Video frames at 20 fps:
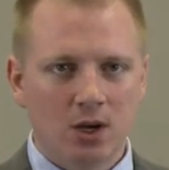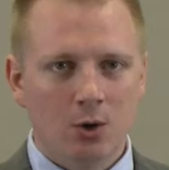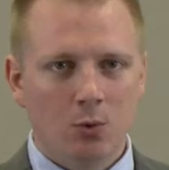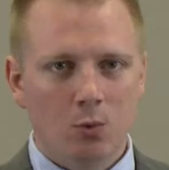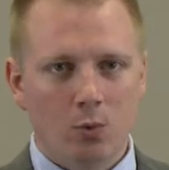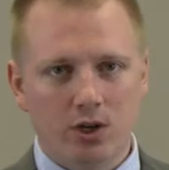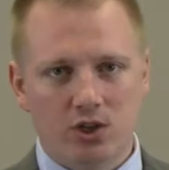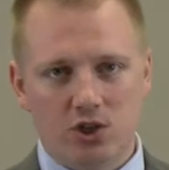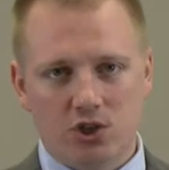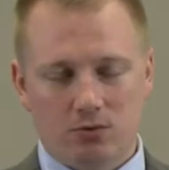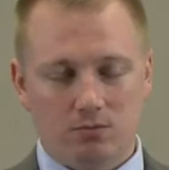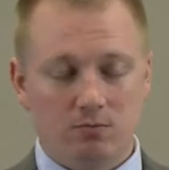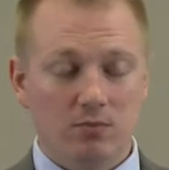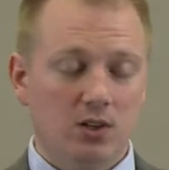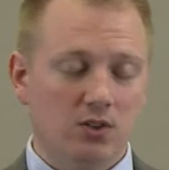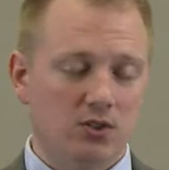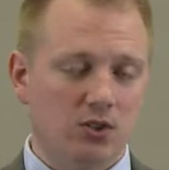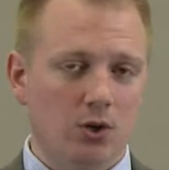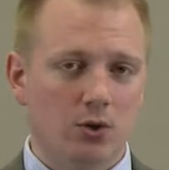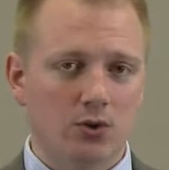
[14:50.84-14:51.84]
which
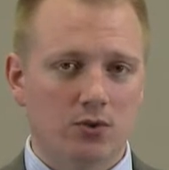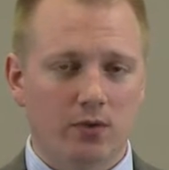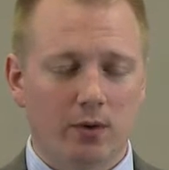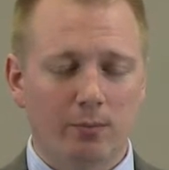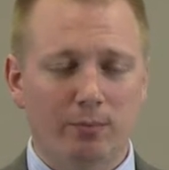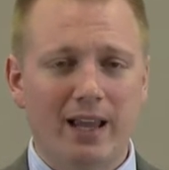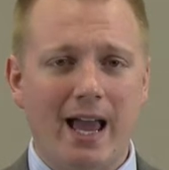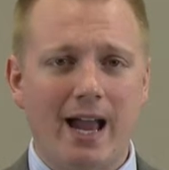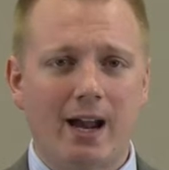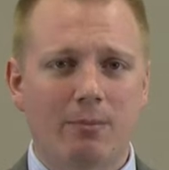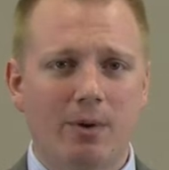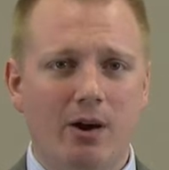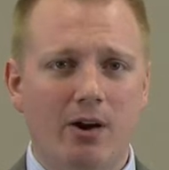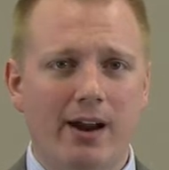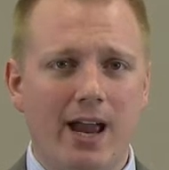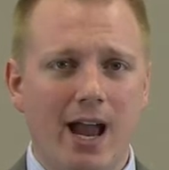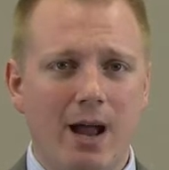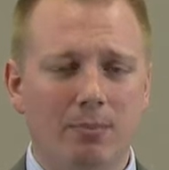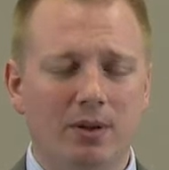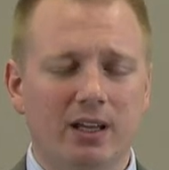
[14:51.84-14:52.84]
is used for
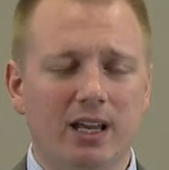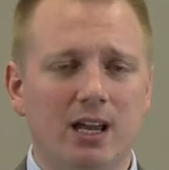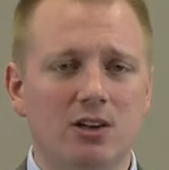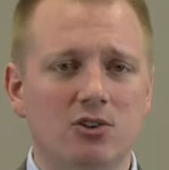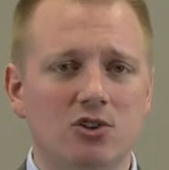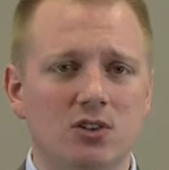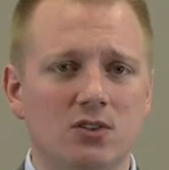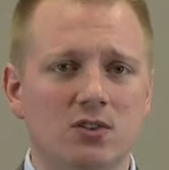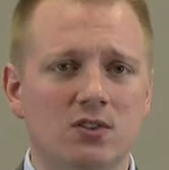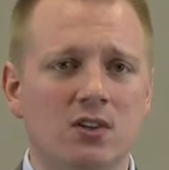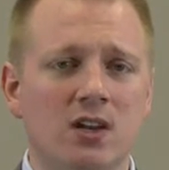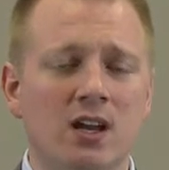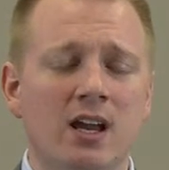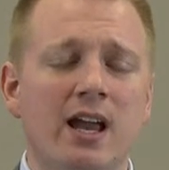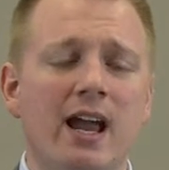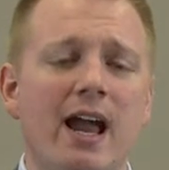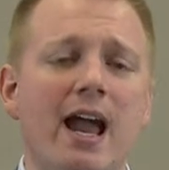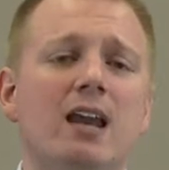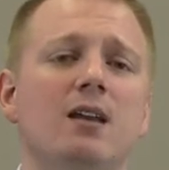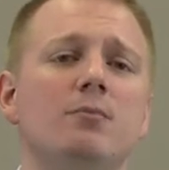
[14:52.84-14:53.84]
BlackBerry applications,
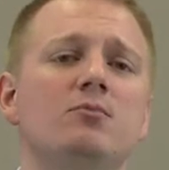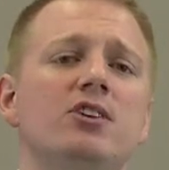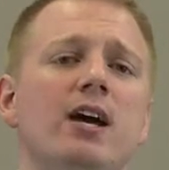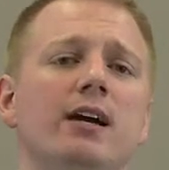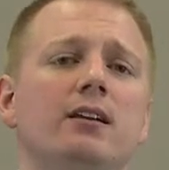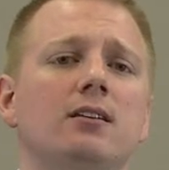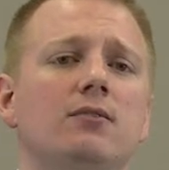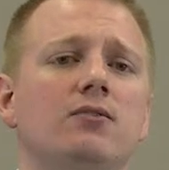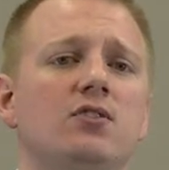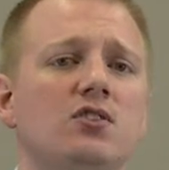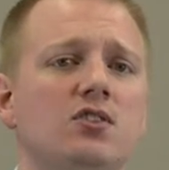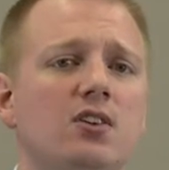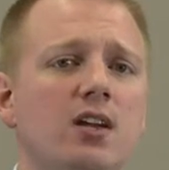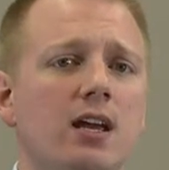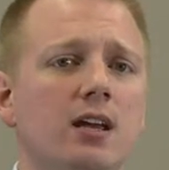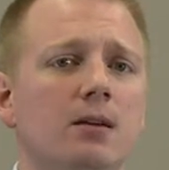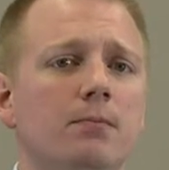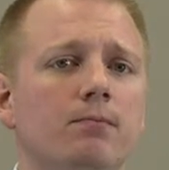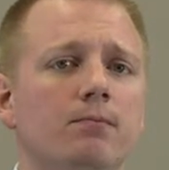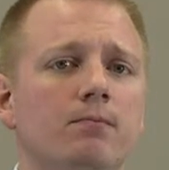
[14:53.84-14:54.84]
and
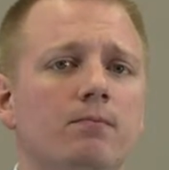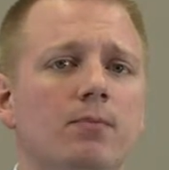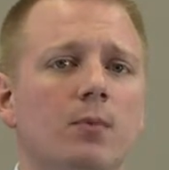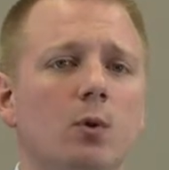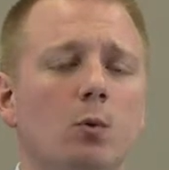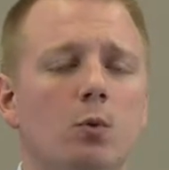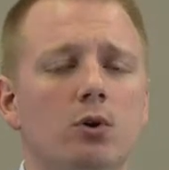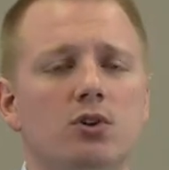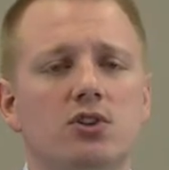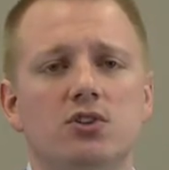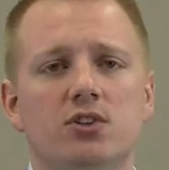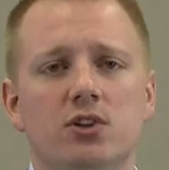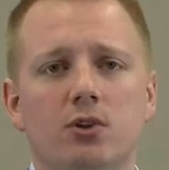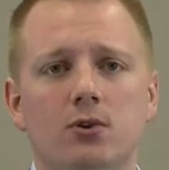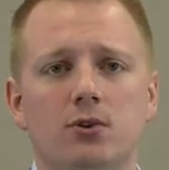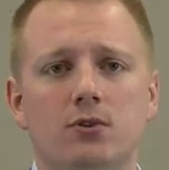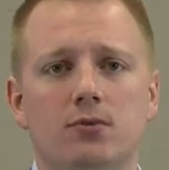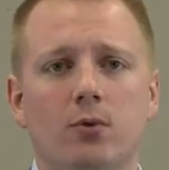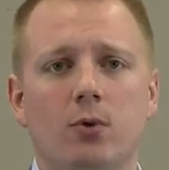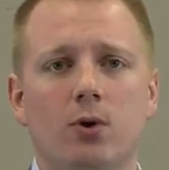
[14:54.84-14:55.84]
Objective-C, which is
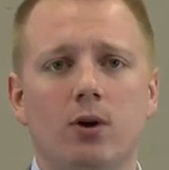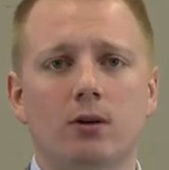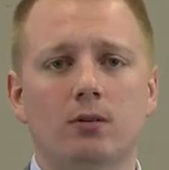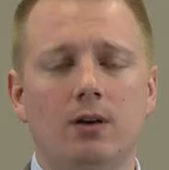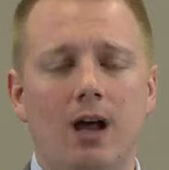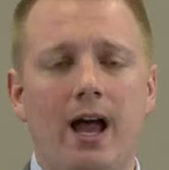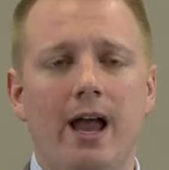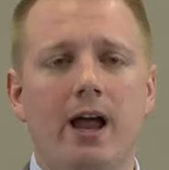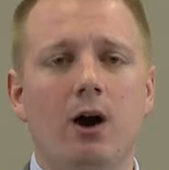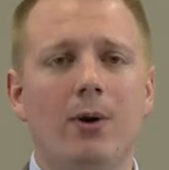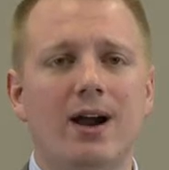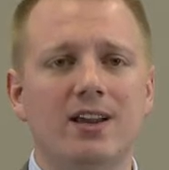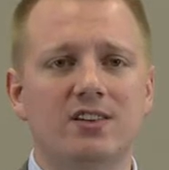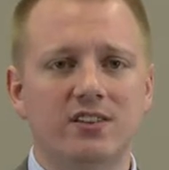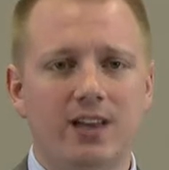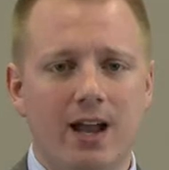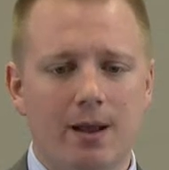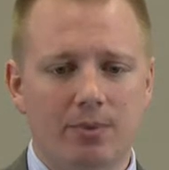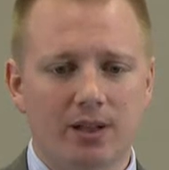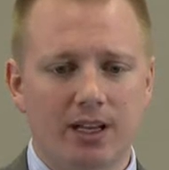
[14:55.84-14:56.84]
used for
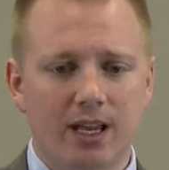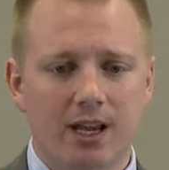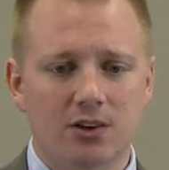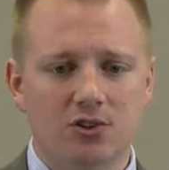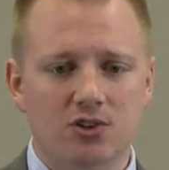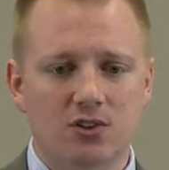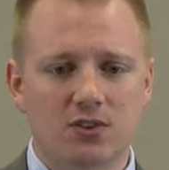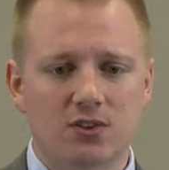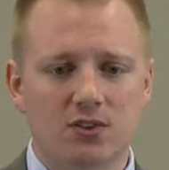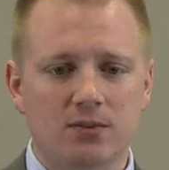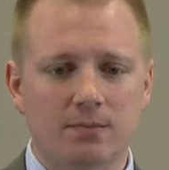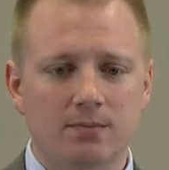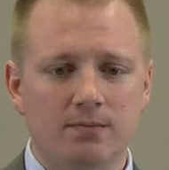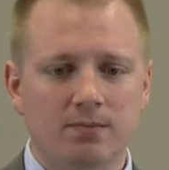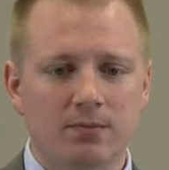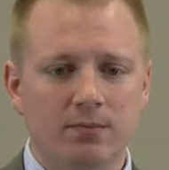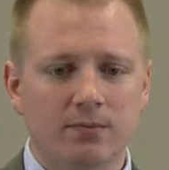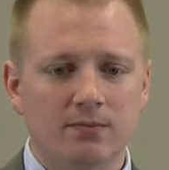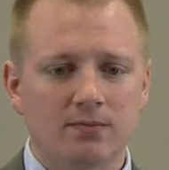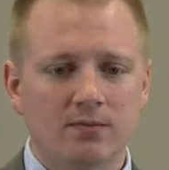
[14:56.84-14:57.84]
iOS applications.
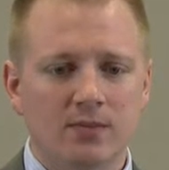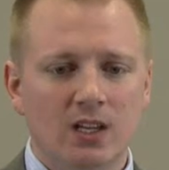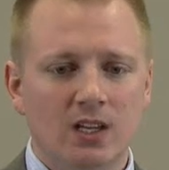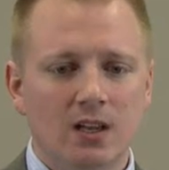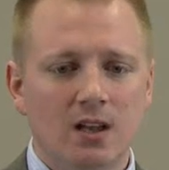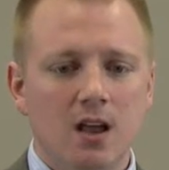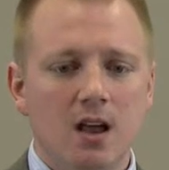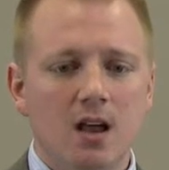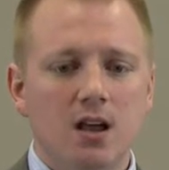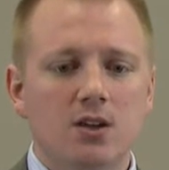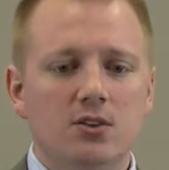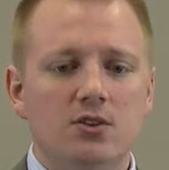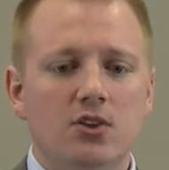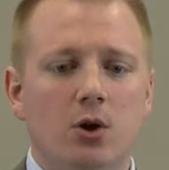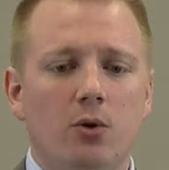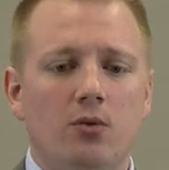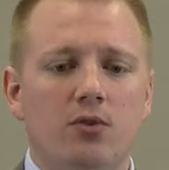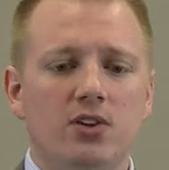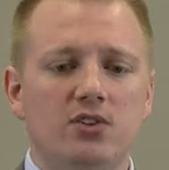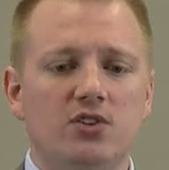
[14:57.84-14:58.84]

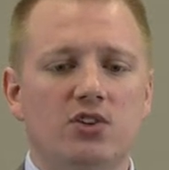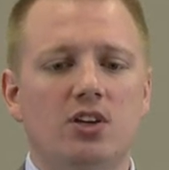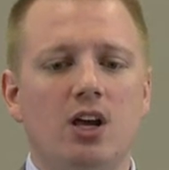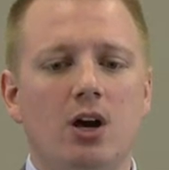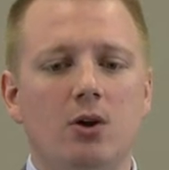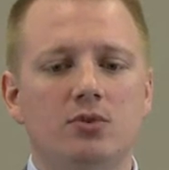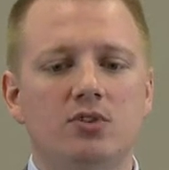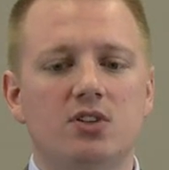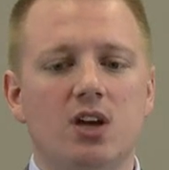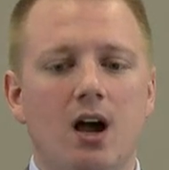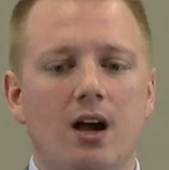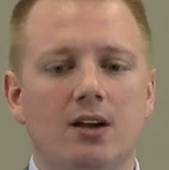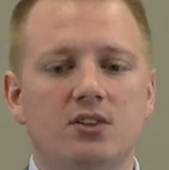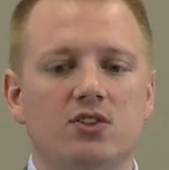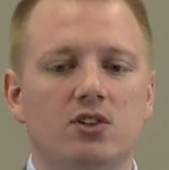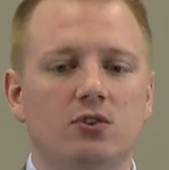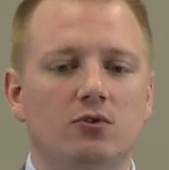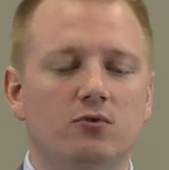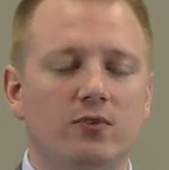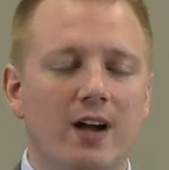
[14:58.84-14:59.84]
So this code talks
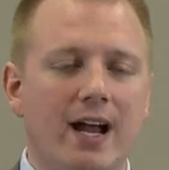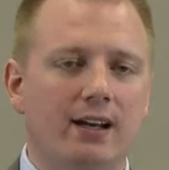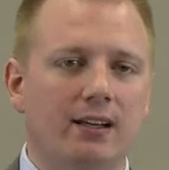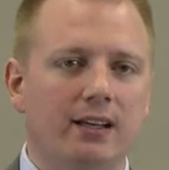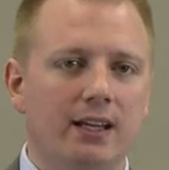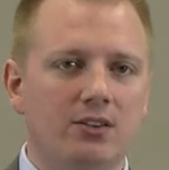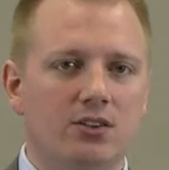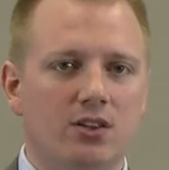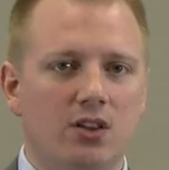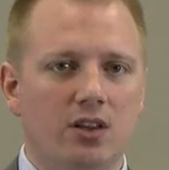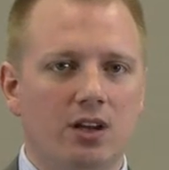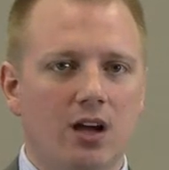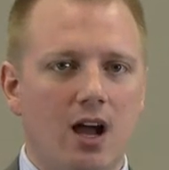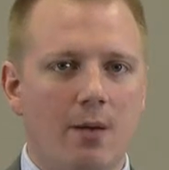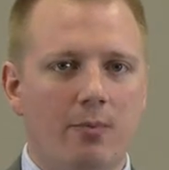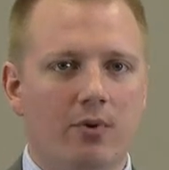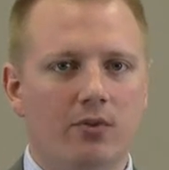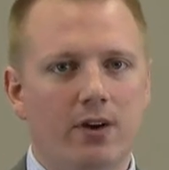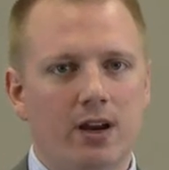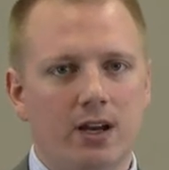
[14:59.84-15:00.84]
directly to the
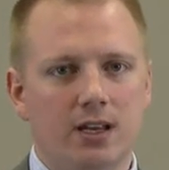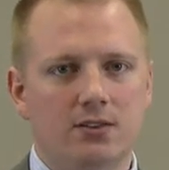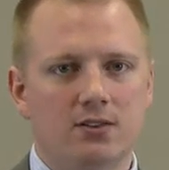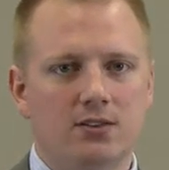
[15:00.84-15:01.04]
operating